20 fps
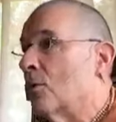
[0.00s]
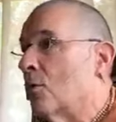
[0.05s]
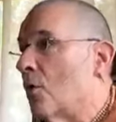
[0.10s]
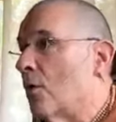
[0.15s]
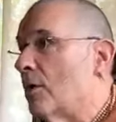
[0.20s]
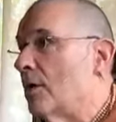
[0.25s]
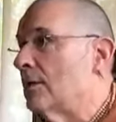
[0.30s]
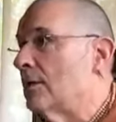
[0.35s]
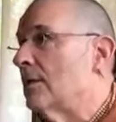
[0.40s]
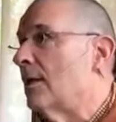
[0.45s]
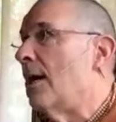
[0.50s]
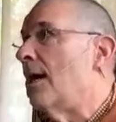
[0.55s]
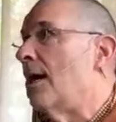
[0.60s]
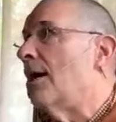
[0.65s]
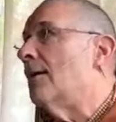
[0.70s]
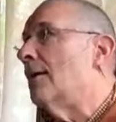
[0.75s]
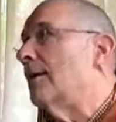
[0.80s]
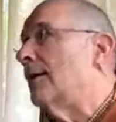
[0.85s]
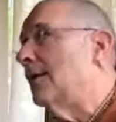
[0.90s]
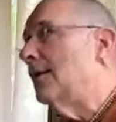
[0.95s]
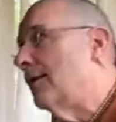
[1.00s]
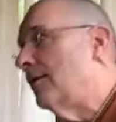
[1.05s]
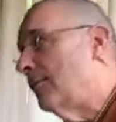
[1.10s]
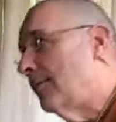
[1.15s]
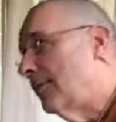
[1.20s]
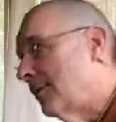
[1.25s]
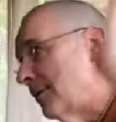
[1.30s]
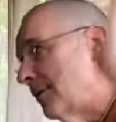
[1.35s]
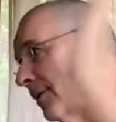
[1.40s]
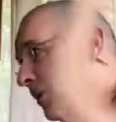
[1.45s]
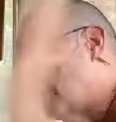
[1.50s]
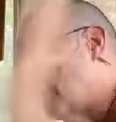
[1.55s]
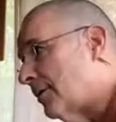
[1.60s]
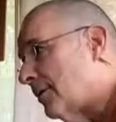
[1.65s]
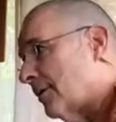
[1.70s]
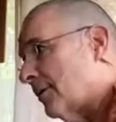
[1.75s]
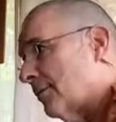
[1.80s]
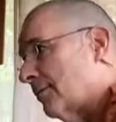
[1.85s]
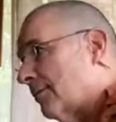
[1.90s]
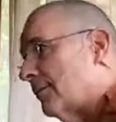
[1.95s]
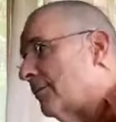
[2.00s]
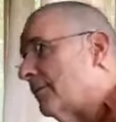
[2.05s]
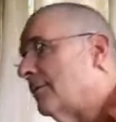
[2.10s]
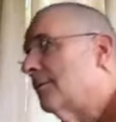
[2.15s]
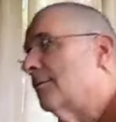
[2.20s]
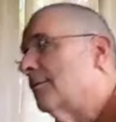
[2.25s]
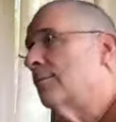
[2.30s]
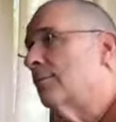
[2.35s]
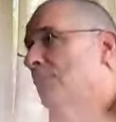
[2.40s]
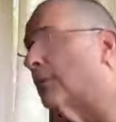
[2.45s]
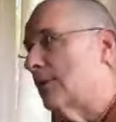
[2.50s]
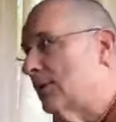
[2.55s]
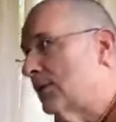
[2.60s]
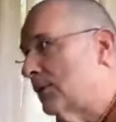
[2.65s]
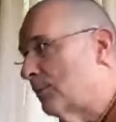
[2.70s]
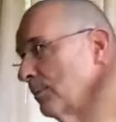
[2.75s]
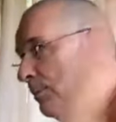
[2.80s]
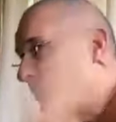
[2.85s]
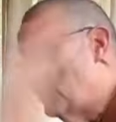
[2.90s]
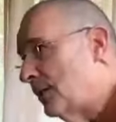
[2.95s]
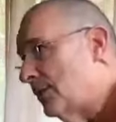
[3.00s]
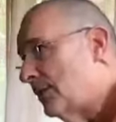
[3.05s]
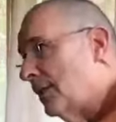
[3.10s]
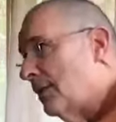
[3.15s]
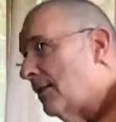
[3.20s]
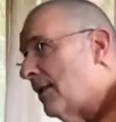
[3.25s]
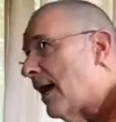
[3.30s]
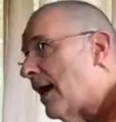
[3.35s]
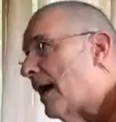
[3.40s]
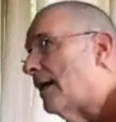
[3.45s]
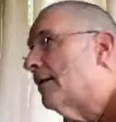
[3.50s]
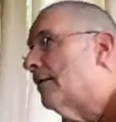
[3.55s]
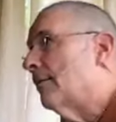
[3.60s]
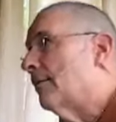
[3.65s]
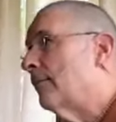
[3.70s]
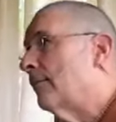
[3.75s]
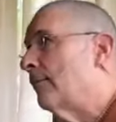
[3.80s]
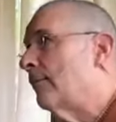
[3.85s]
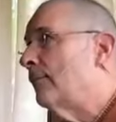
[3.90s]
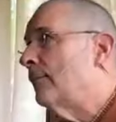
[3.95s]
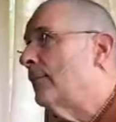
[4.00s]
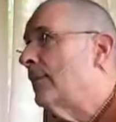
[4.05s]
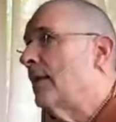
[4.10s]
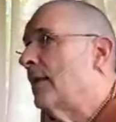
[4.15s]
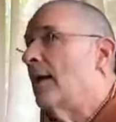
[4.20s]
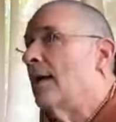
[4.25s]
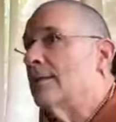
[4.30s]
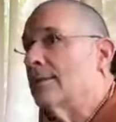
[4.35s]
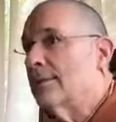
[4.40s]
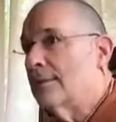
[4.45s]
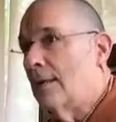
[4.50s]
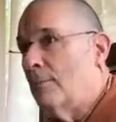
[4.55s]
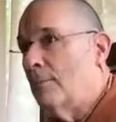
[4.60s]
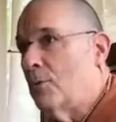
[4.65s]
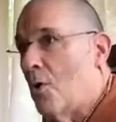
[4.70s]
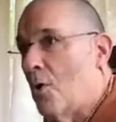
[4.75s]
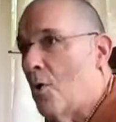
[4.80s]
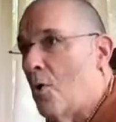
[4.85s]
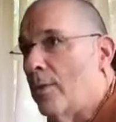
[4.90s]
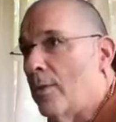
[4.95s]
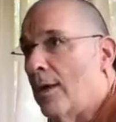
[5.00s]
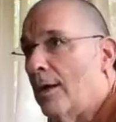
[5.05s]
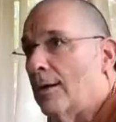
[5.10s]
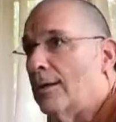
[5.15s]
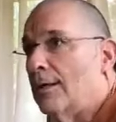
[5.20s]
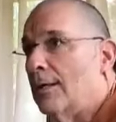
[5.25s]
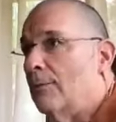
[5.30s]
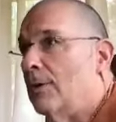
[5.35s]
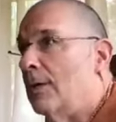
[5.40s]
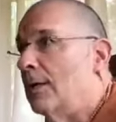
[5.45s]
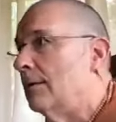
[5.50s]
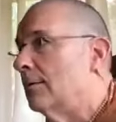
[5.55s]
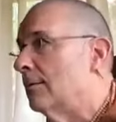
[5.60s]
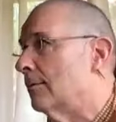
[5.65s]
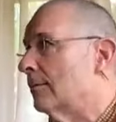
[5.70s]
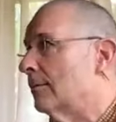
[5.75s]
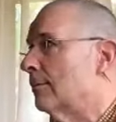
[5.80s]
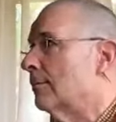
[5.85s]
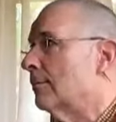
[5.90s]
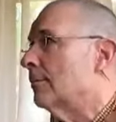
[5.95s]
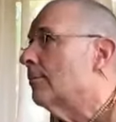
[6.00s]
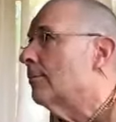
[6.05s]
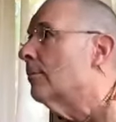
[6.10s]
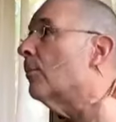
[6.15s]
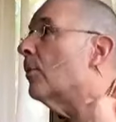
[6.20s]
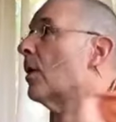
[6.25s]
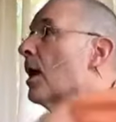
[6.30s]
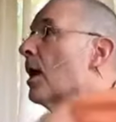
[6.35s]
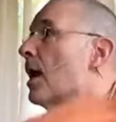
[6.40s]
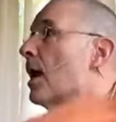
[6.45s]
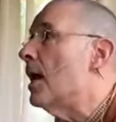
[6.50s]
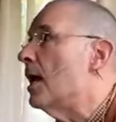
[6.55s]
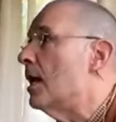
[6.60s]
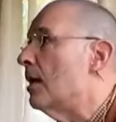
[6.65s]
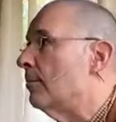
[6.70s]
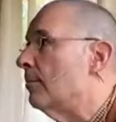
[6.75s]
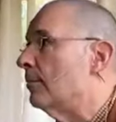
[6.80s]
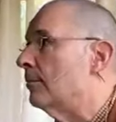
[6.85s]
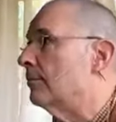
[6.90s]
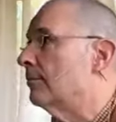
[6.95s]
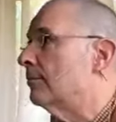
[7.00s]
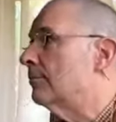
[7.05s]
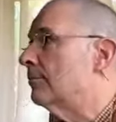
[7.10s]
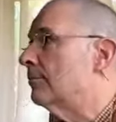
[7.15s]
Gornitai are getting dismissing that. And Samdo, they're giving Prem.